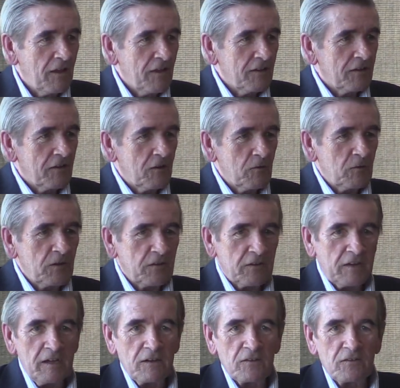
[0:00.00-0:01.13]
You hear these
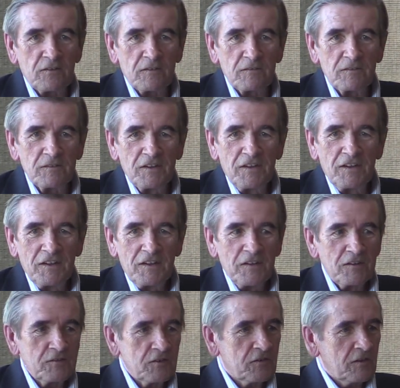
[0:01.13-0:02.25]
kids
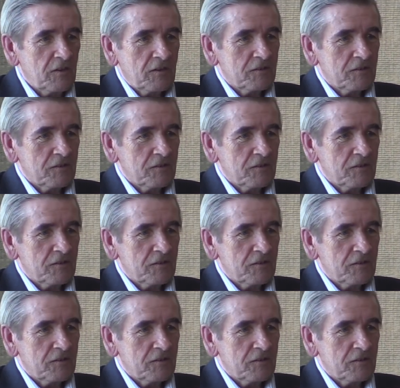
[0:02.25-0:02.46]
just